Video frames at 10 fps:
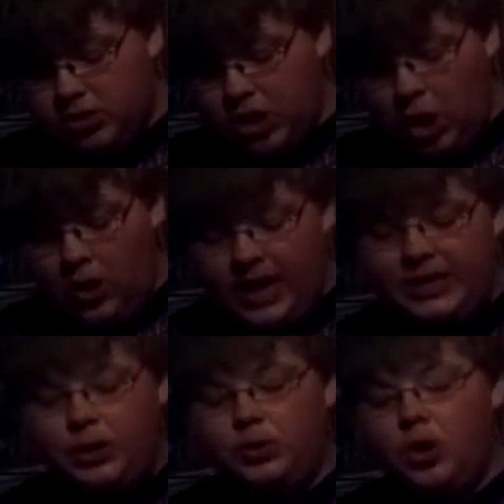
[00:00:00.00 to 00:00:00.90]
So
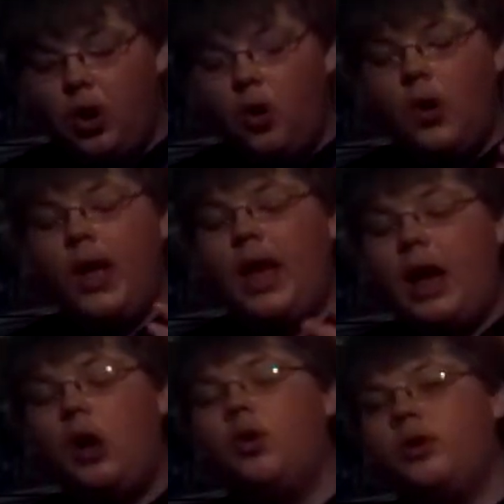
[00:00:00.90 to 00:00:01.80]
I don't know
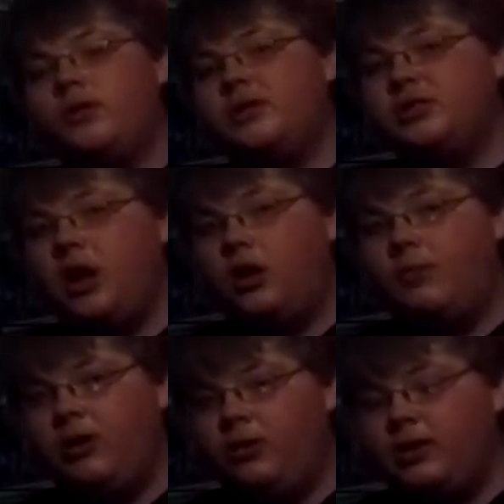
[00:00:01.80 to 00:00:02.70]
how good the
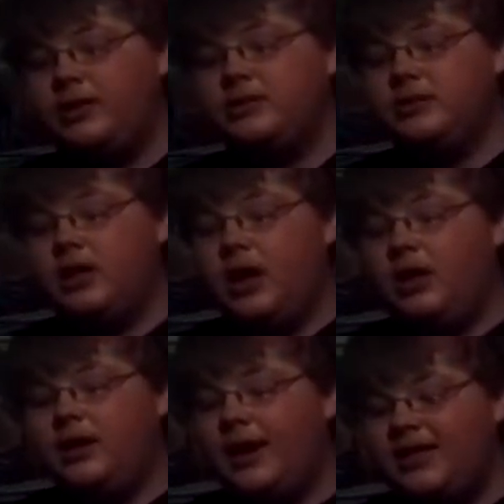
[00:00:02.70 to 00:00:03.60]
stock barrel is.
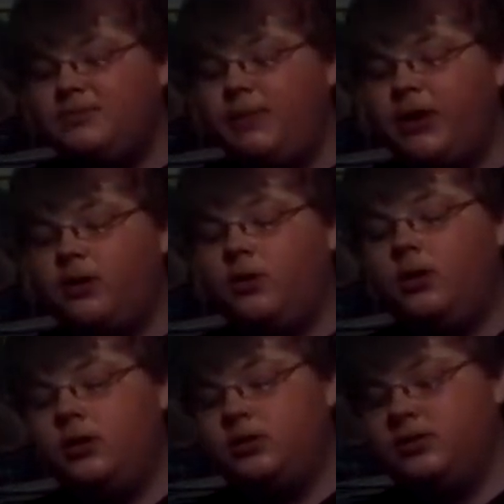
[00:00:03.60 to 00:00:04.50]
A nice
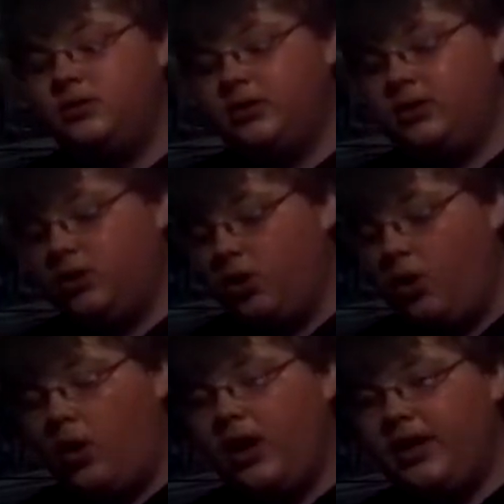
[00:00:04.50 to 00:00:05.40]
barrel to
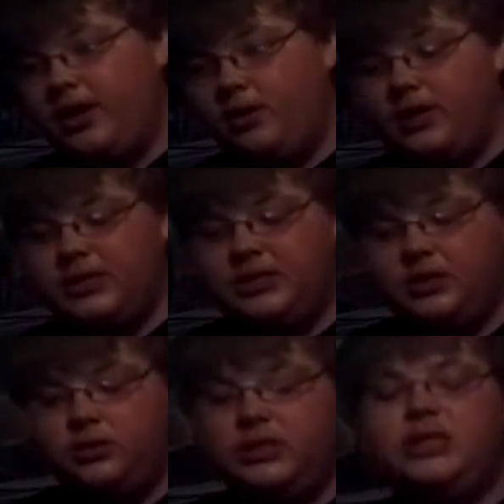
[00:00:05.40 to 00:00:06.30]
go on here that
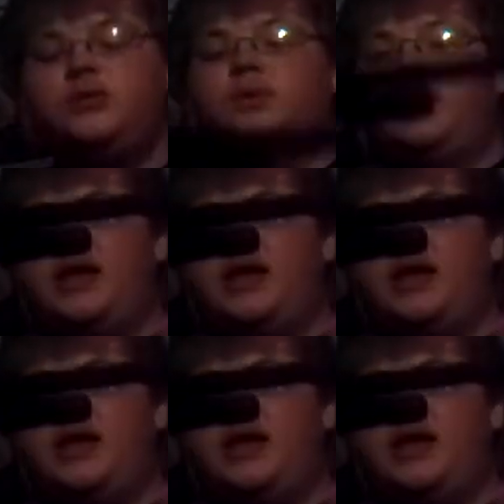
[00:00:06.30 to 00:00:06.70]
still sticks